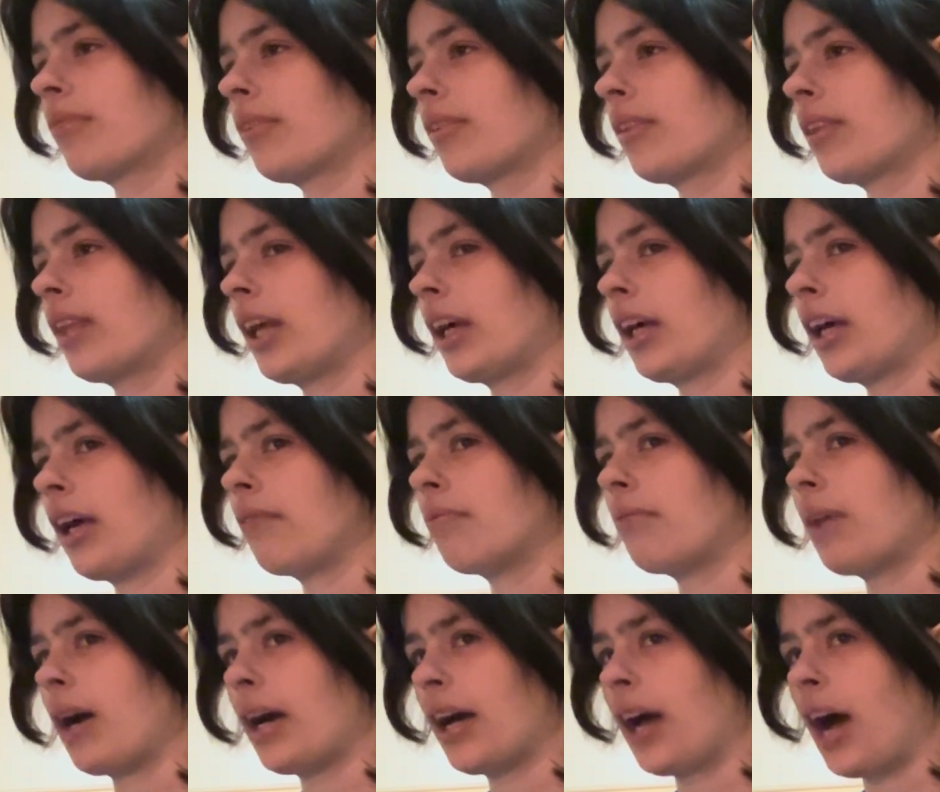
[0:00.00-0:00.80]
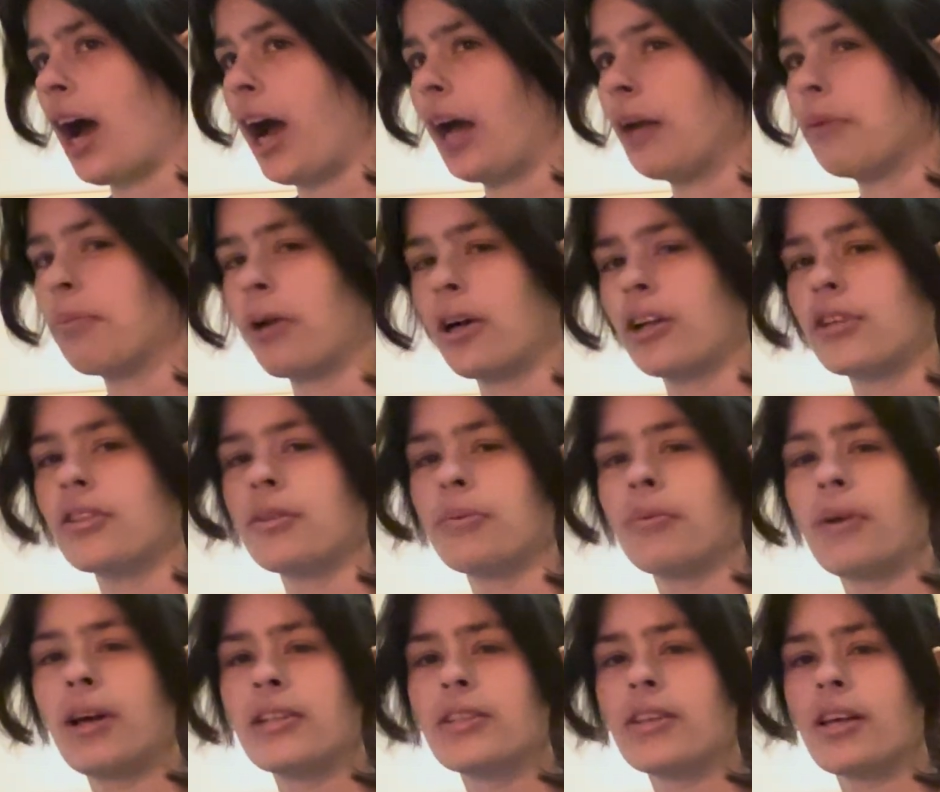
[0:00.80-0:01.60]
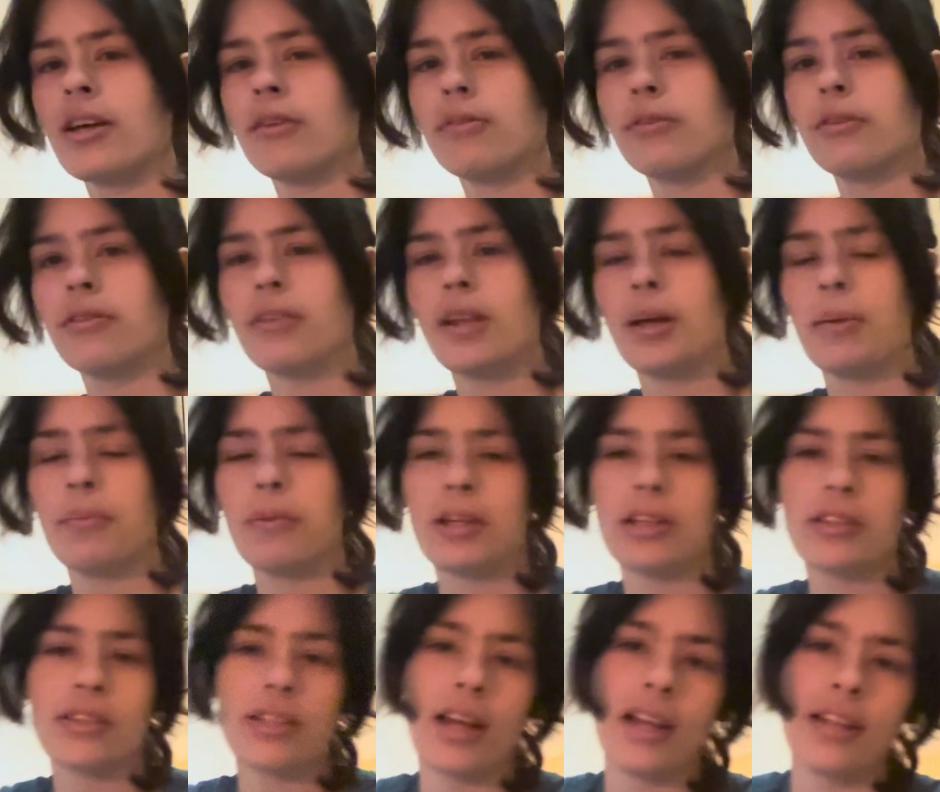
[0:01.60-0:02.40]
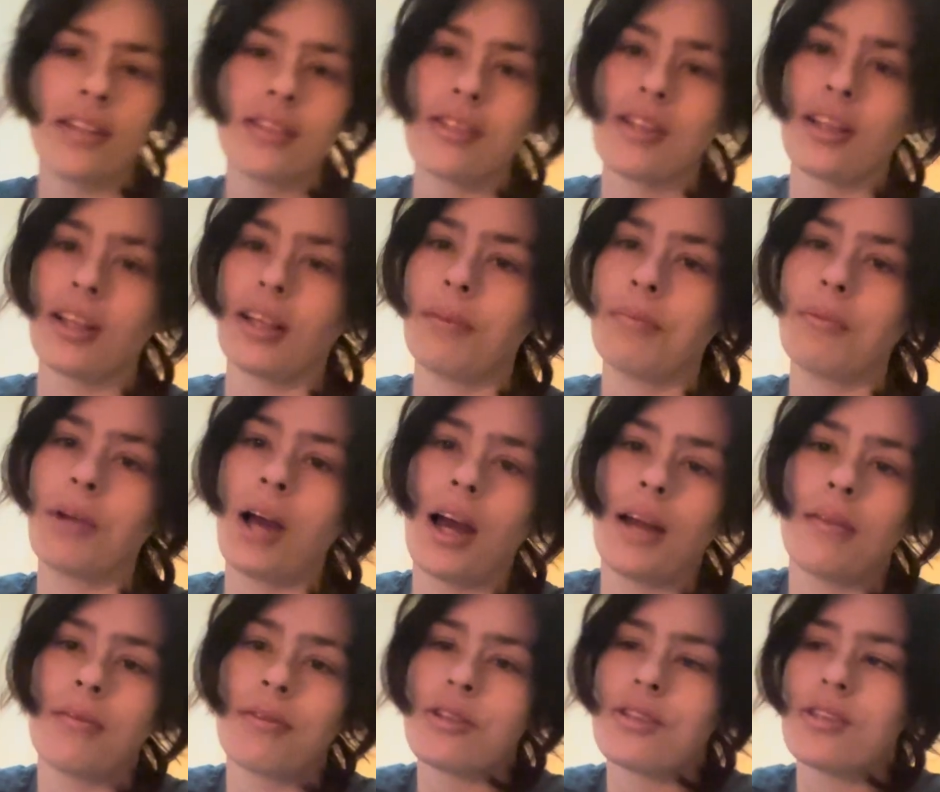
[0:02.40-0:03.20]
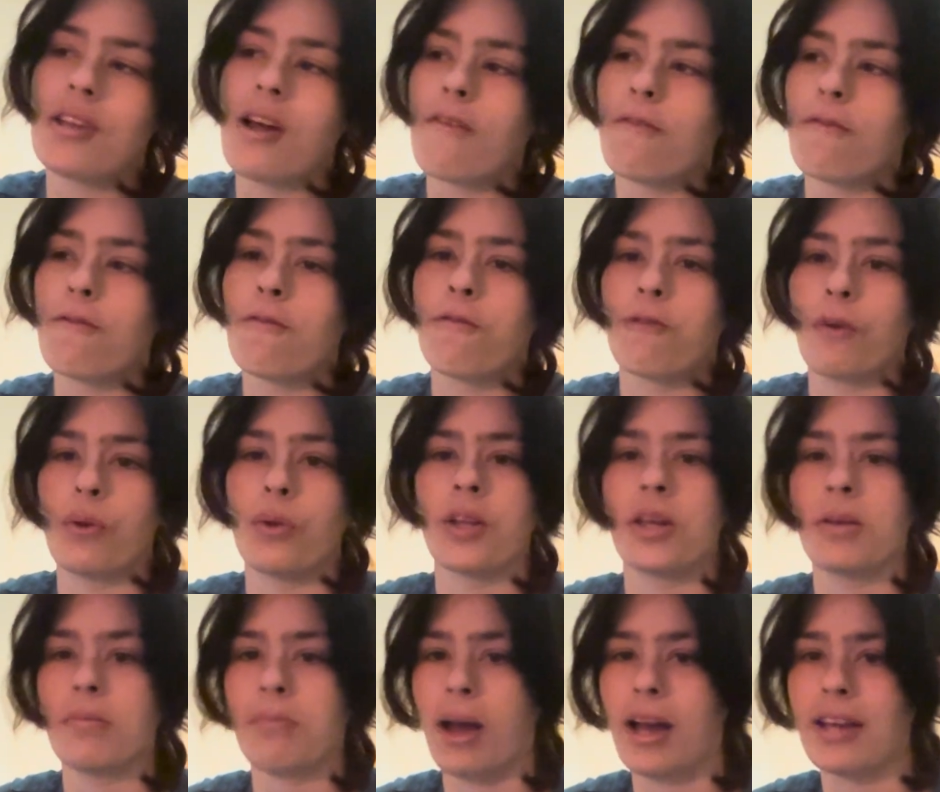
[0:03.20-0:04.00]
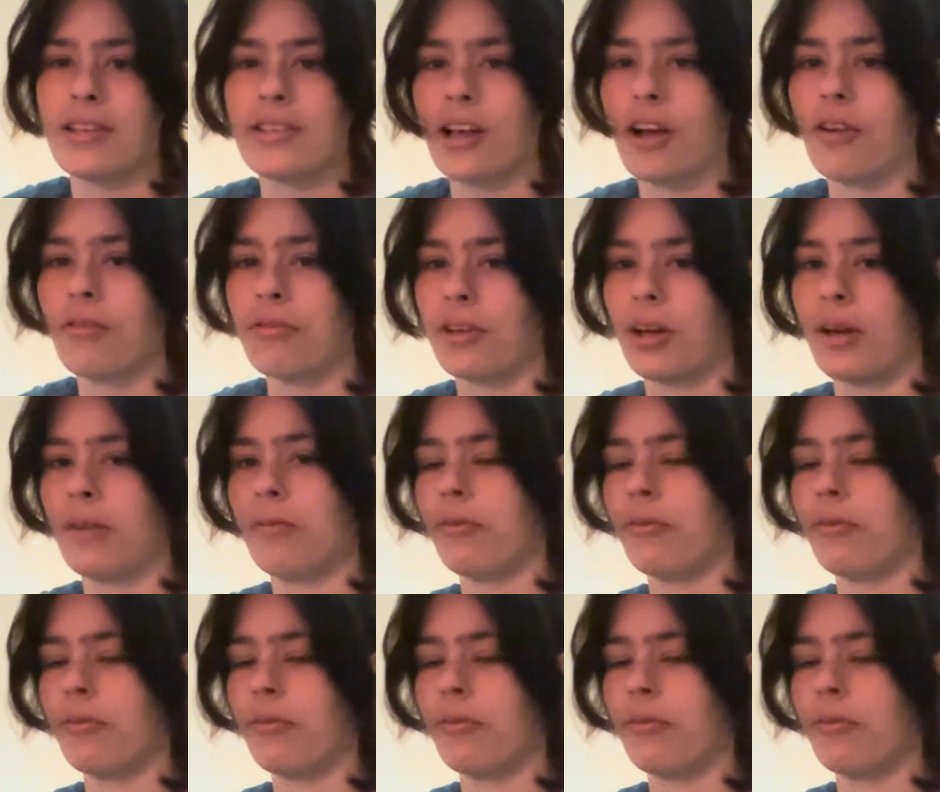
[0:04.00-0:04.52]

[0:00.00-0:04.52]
Like, I hide parts of myself, if that makes sense. Like, I'm just not fully myself when I'm